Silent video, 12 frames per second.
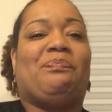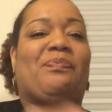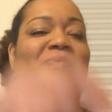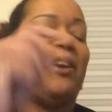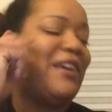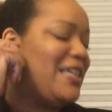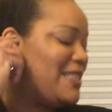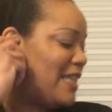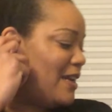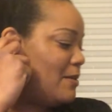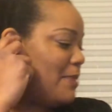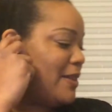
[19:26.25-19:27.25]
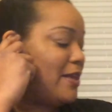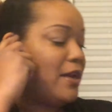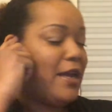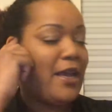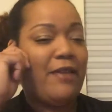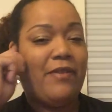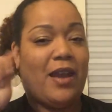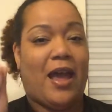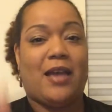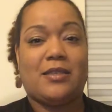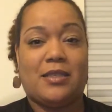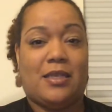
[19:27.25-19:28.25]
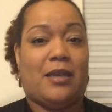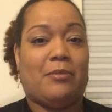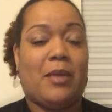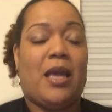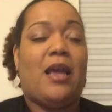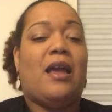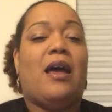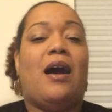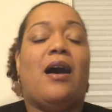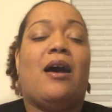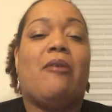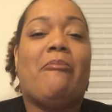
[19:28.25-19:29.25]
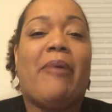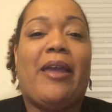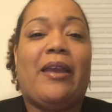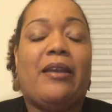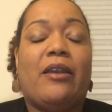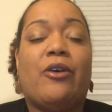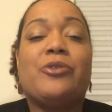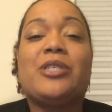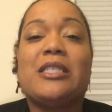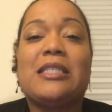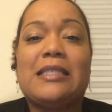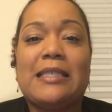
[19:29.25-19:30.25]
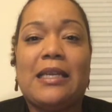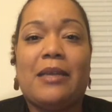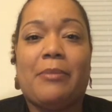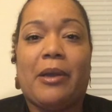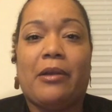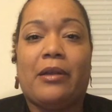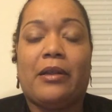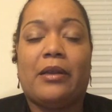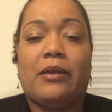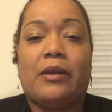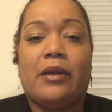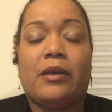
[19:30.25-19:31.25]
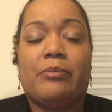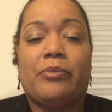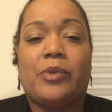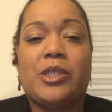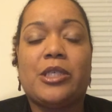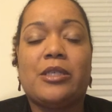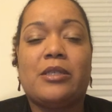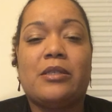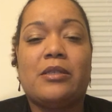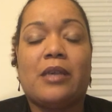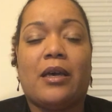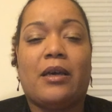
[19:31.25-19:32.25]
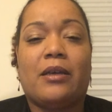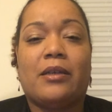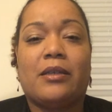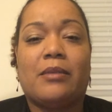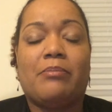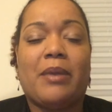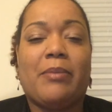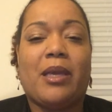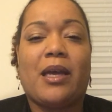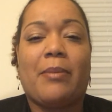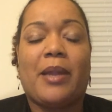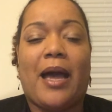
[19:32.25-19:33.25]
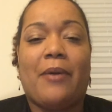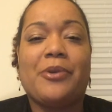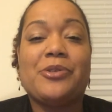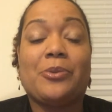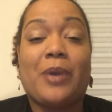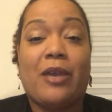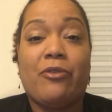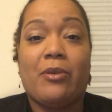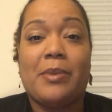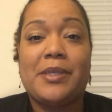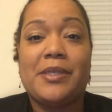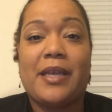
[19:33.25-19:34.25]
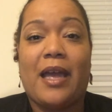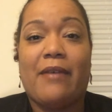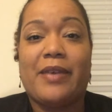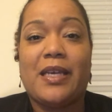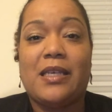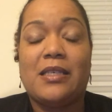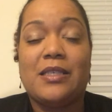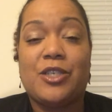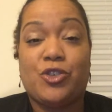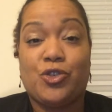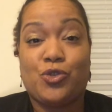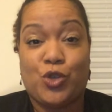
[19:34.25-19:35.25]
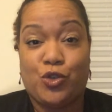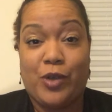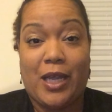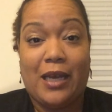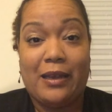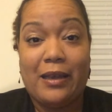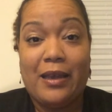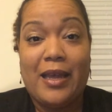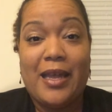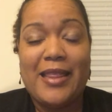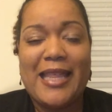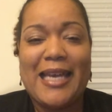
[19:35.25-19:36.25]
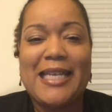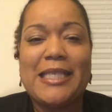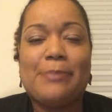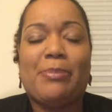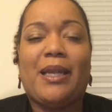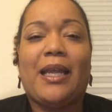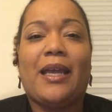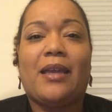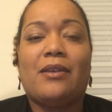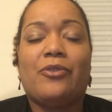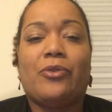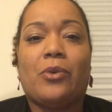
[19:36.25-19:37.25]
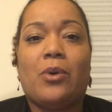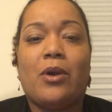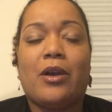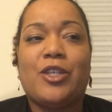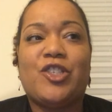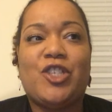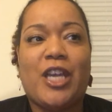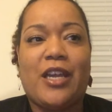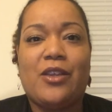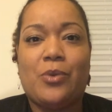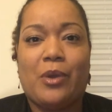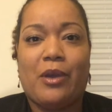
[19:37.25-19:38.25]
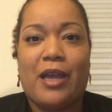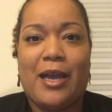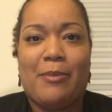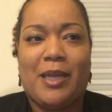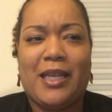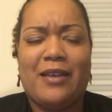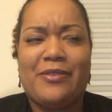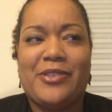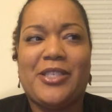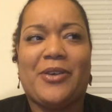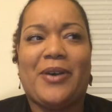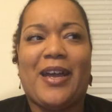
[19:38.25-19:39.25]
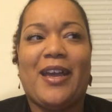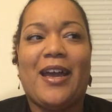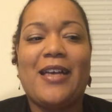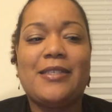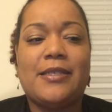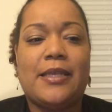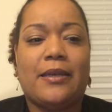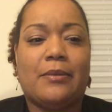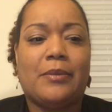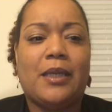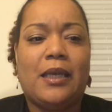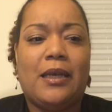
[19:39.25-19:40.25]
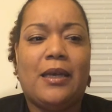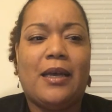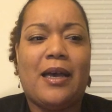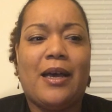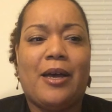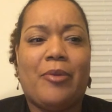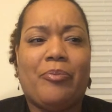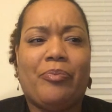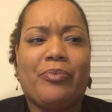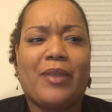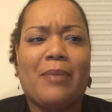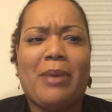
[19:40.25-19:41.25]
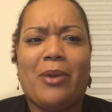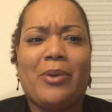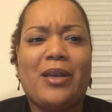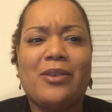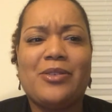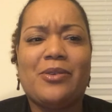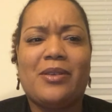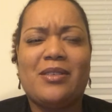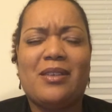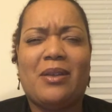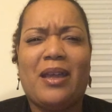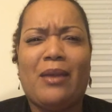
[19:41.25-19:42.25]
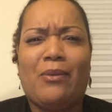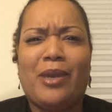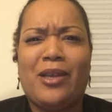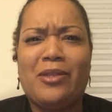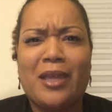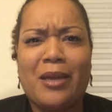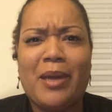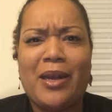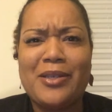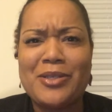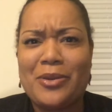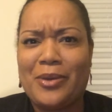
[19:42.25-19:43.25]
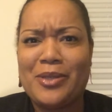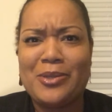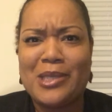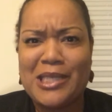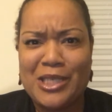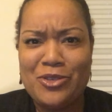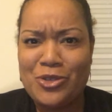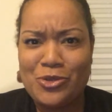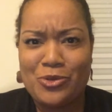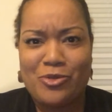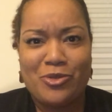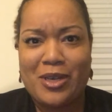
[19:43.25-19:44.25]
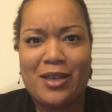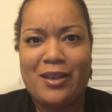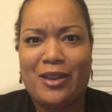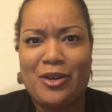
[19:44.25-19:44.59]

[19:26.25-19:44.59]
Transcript: Very excited about that. I even asked him in Ocean City, Maryland, which is maybe a couple of hours away from us. They have a Stitchers Retreat that is planned for January, I believe. So I asked him about a week or so. I said, hey, what do you think about us going to a Stitchers Retreat?